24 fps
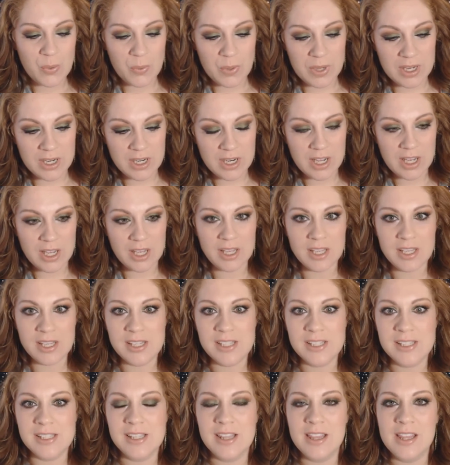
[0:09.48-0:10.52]
So it
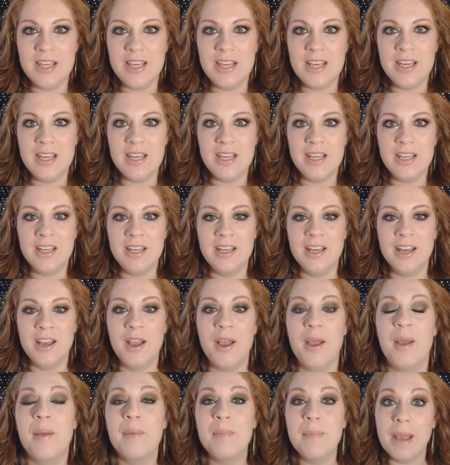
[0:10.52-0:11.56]
is the
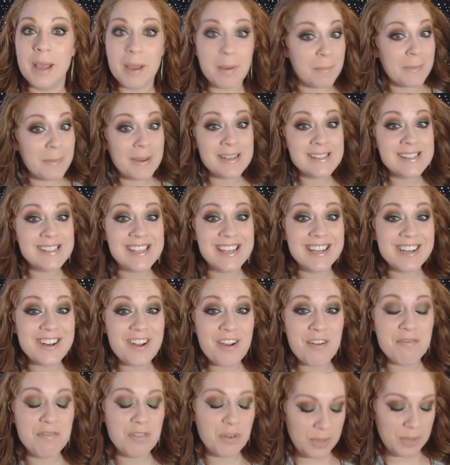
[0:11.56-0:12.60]
makeup basket
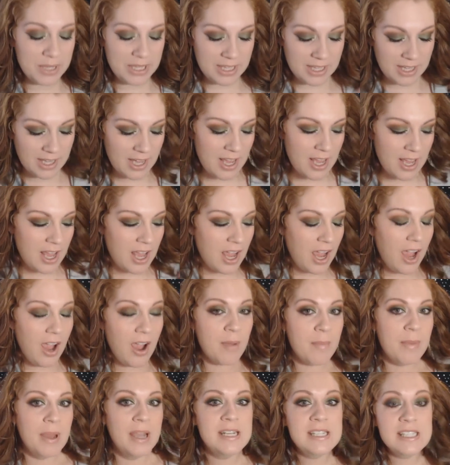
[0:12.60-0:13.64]
of the week.
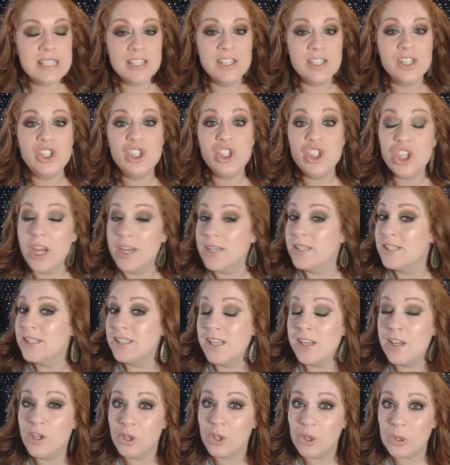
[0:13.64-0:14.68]
Um, I did
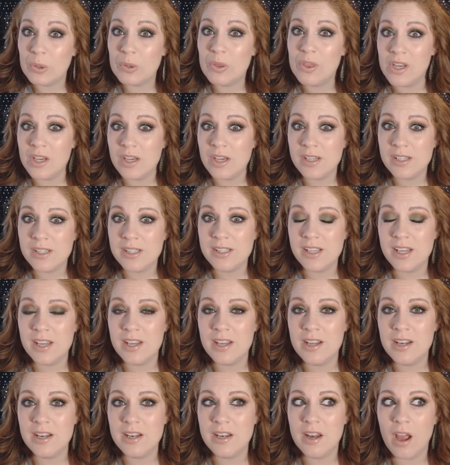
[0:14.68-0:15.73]
just include this
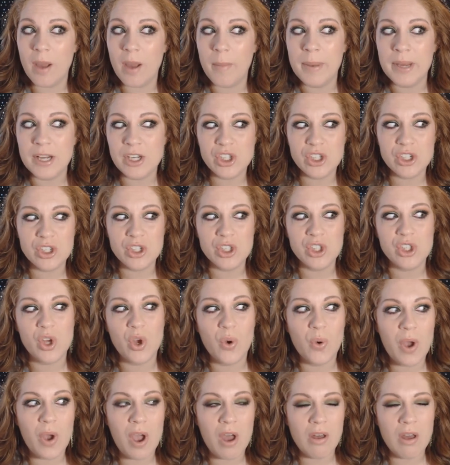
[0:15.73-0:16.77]
in a picture,
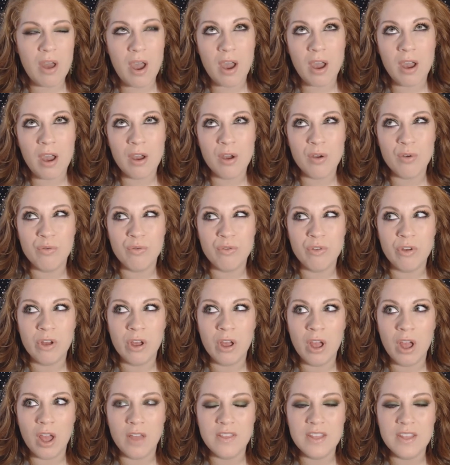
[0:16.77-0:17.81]
so I'll have,
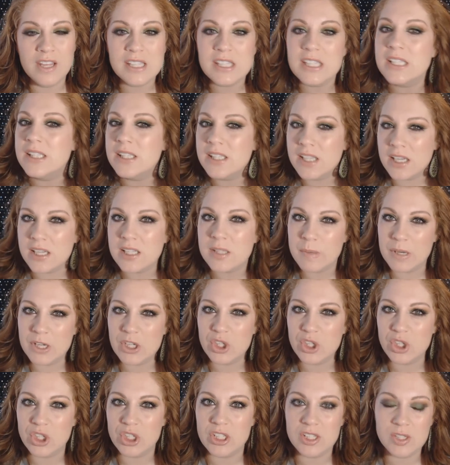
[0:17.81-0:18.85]
I think it's like six
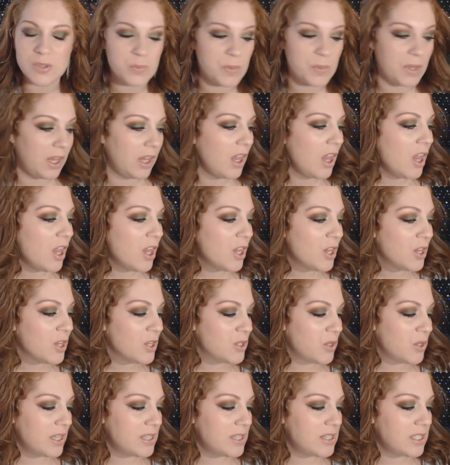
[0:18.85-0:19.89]
pictures this week.
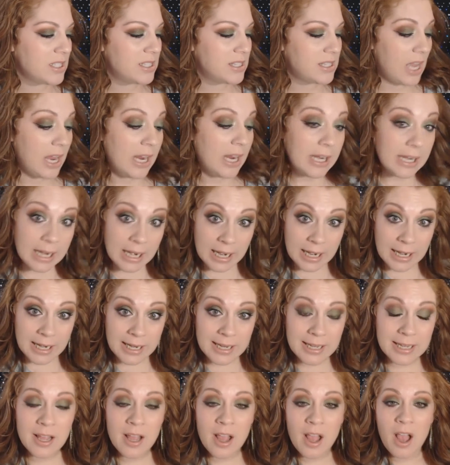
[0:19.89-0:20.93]
So that's
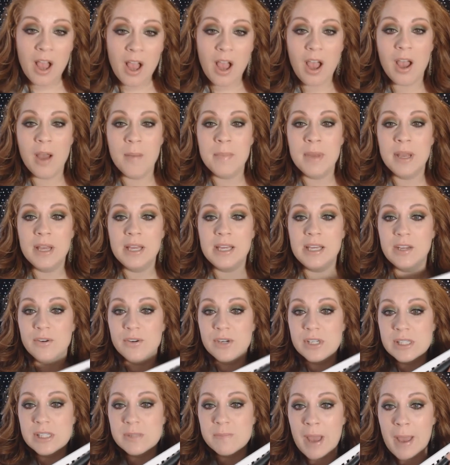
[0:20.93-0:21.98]
exciting. Um,
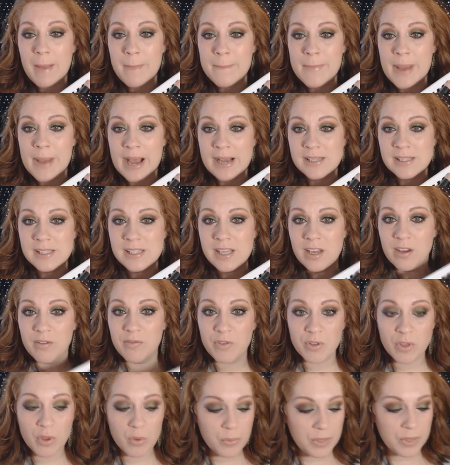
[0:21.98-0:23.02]
here is my basket
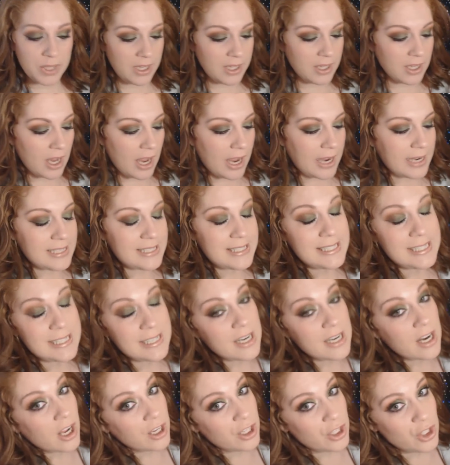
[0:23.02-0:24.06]
for the week. I
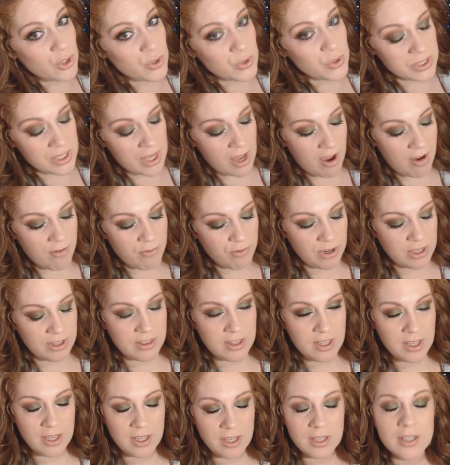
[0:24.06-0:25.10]
did not use
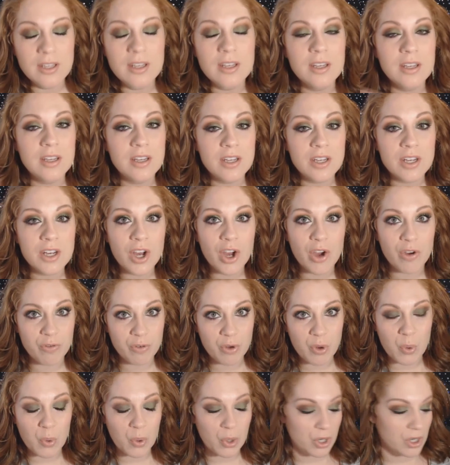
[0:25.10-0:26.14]
everything. Of
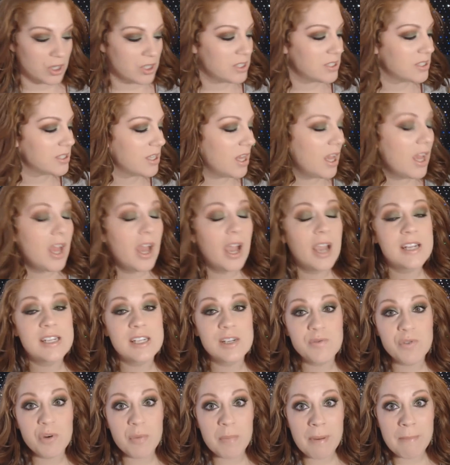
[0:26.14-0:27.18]
course, I
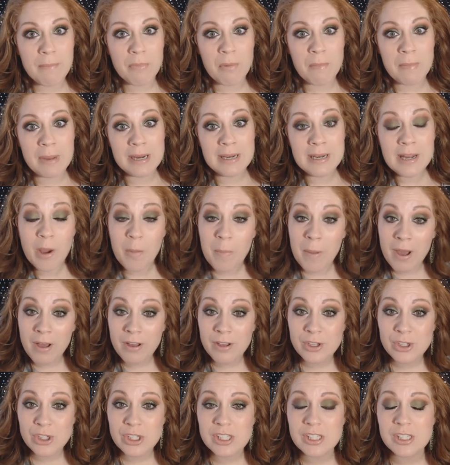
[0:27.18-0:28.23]
did remember my nail
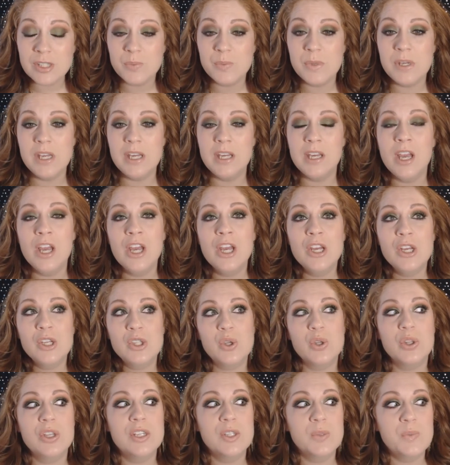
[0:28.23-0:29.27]
polishes this week.
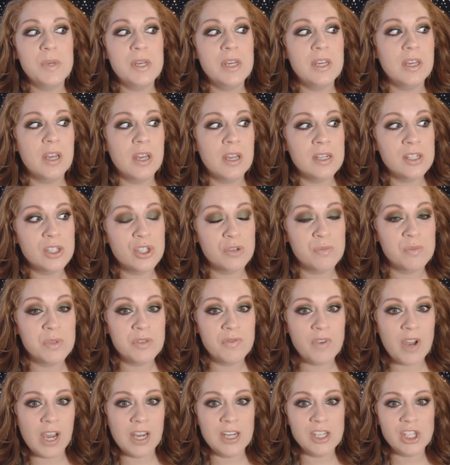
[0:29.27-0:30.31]
So this week, in
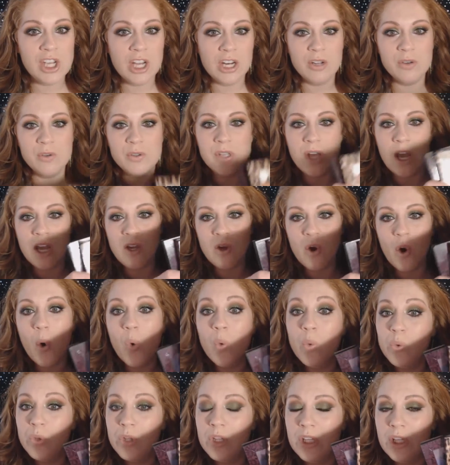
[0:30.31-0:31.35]
terms of eyeshadows, I
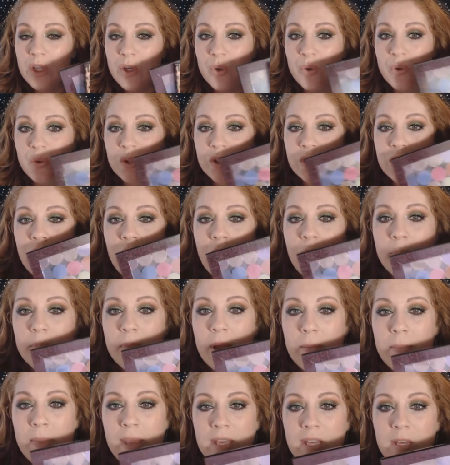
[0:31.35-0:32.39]
only used
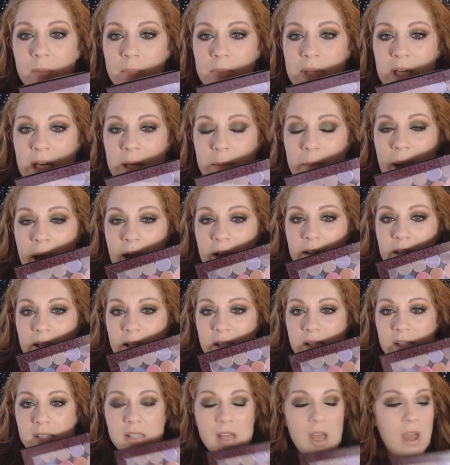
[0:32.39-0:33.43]
my Makeup Geek
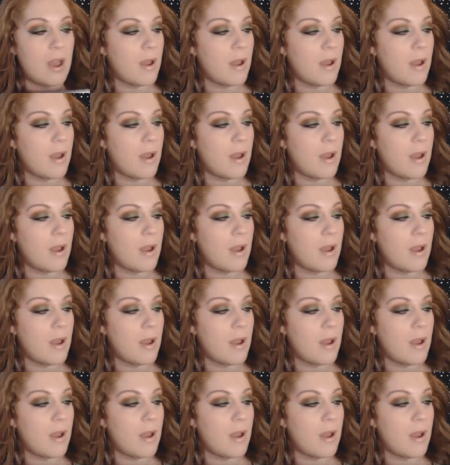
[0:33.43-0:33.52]
palettes.